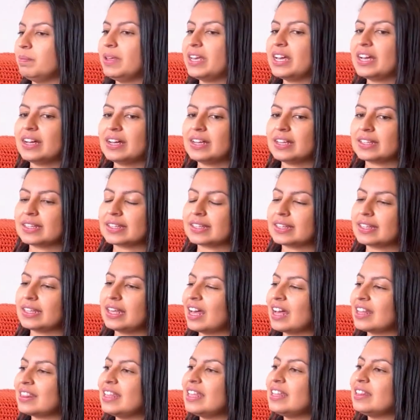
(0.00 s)
because
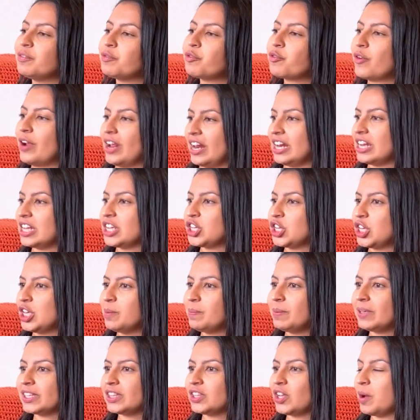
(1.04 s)
I think the
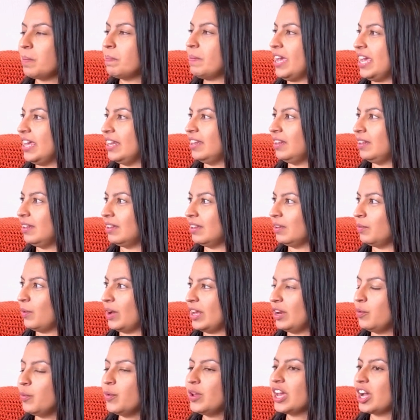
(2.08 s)
friendship is not made
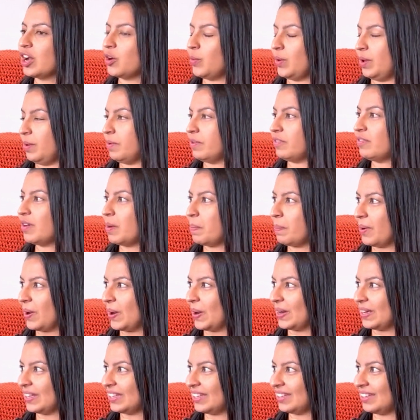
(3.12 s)
when we agree with a
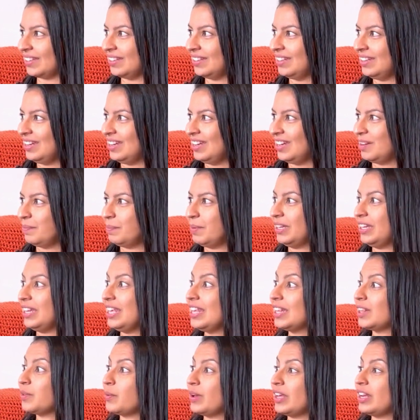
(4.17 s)
person, but
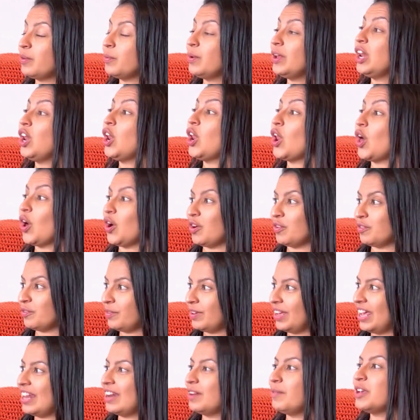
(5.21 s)
is when we love
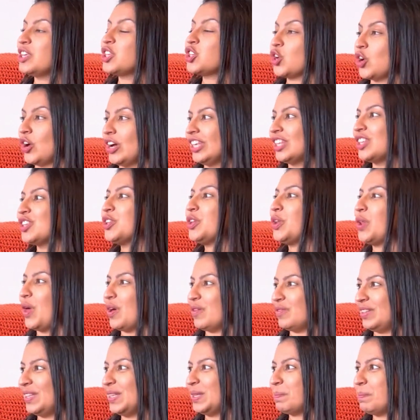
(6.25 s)
and we choose to
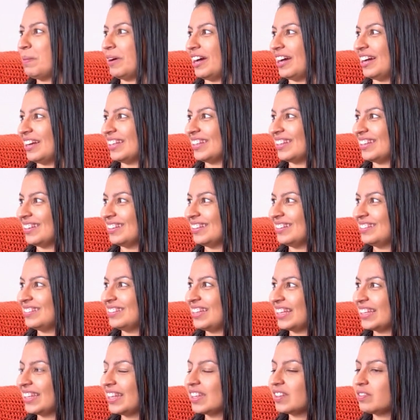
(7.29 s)
love this person.
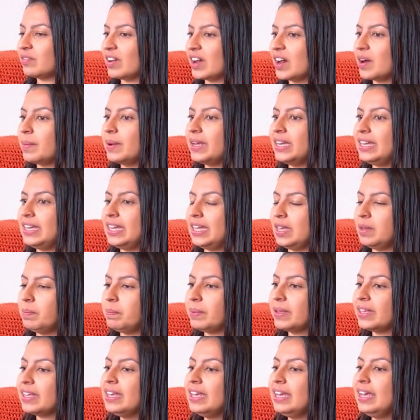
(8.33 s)
Yes. That is very
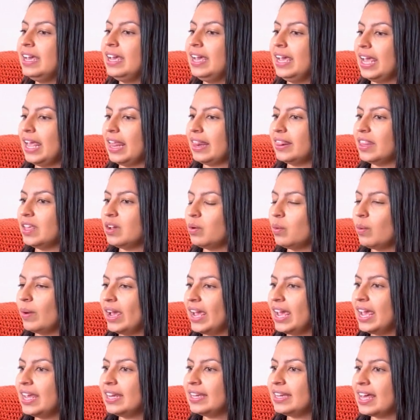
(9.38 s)
deep in the
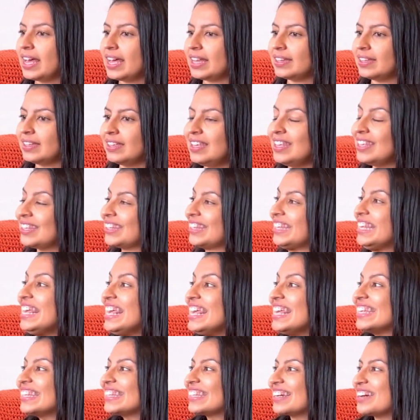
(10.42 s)
way that it's
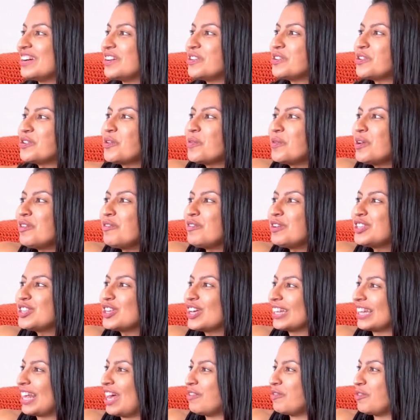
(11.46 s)
easier, you know, if we
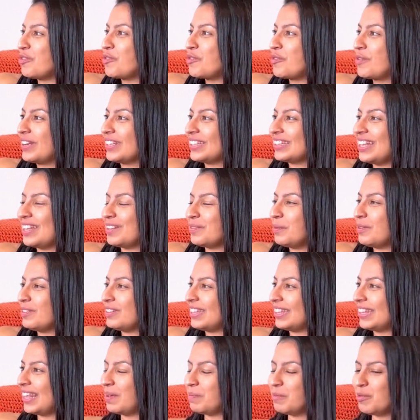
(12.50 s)
just have friends that with
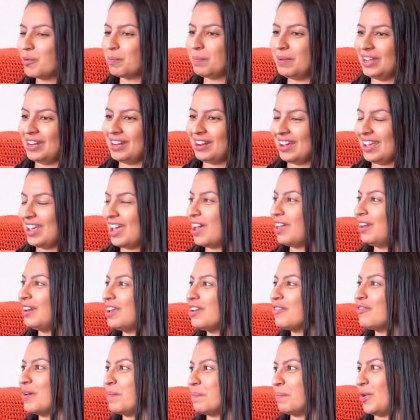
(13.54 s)
the same opinion, and
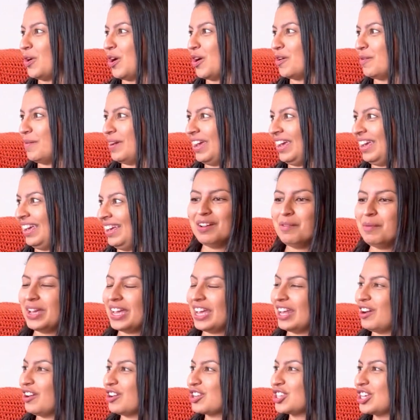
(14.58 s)
even boring, we
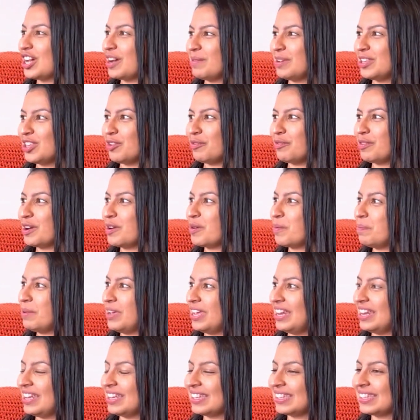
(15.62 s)
cannot share different
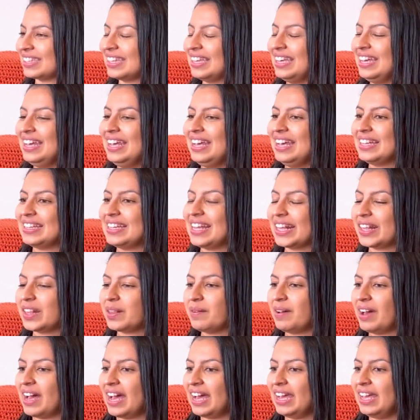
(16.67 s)
opinions. Yeah. That's
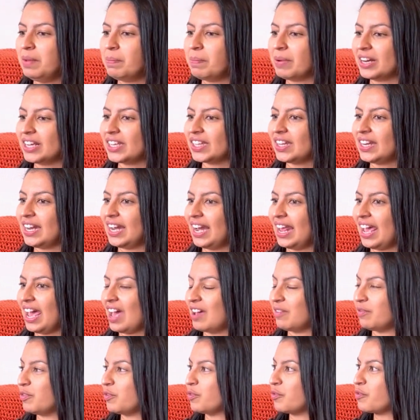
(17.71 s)
why personally I
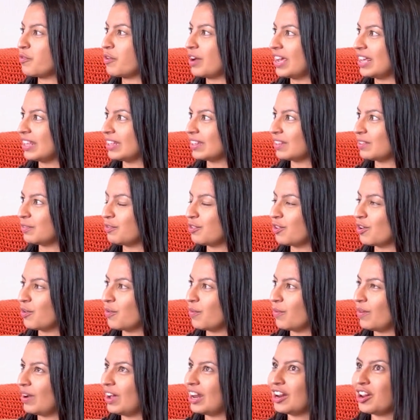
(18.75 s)
have friends
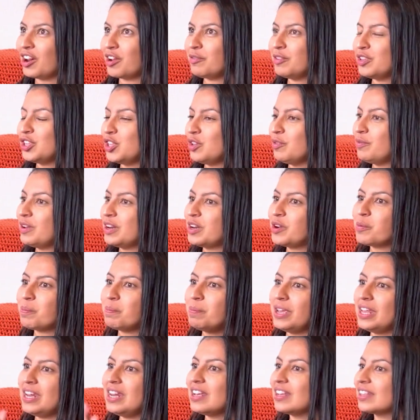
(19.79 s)
from a lot of different
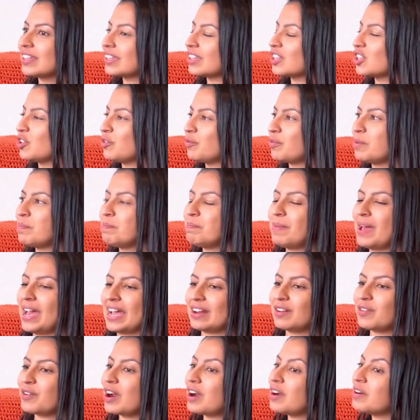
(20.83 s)
opinions, different
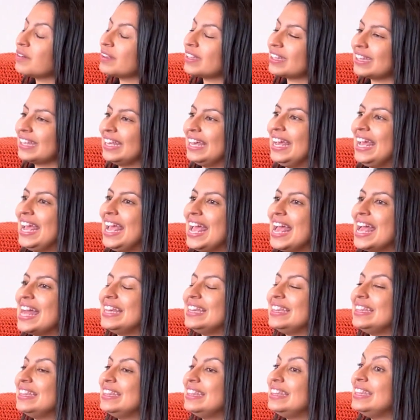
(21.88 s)
backgrounds,
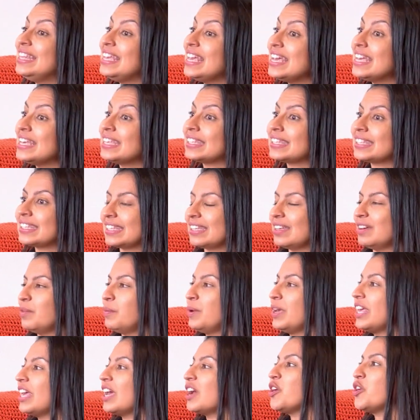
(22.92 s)
and this
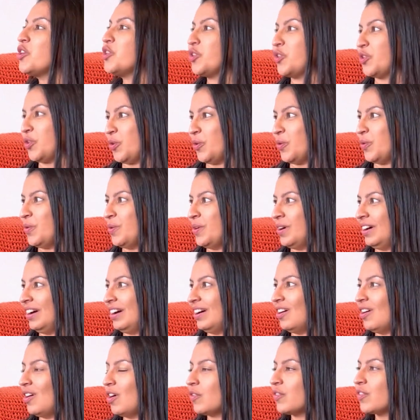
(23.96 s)
we can grow.
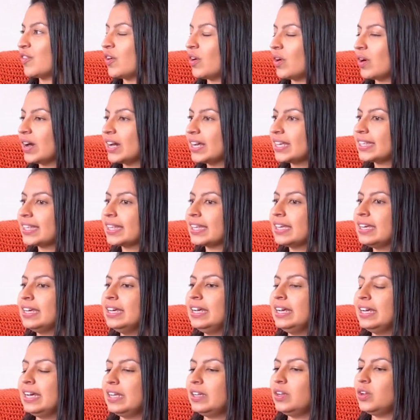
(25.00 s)
Wow. Of course,
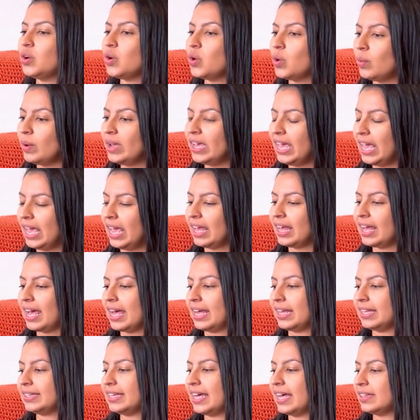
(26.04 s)
knowing
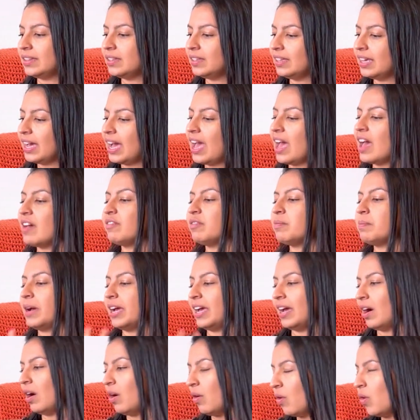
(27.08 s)
that I have
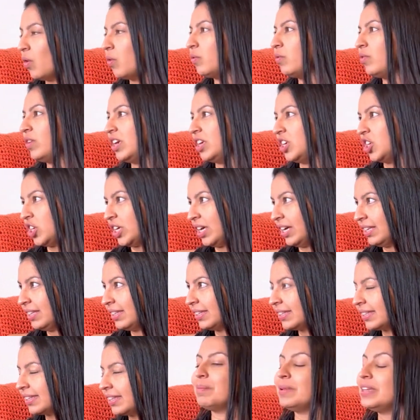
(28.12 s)
my own
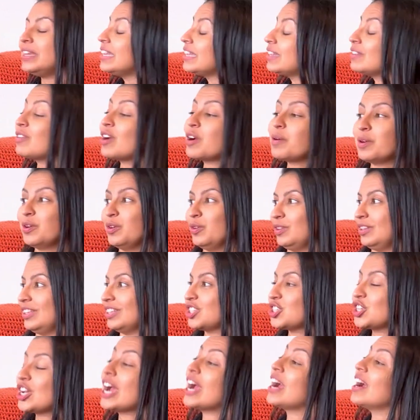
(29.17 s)
convictions, but it's very good to
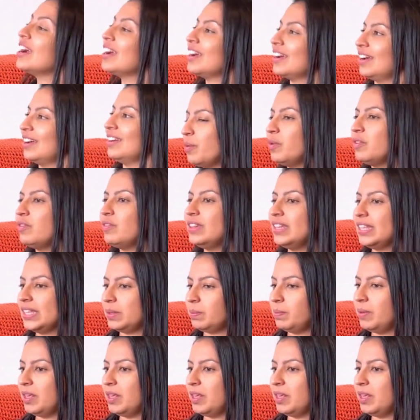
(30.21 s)
share with these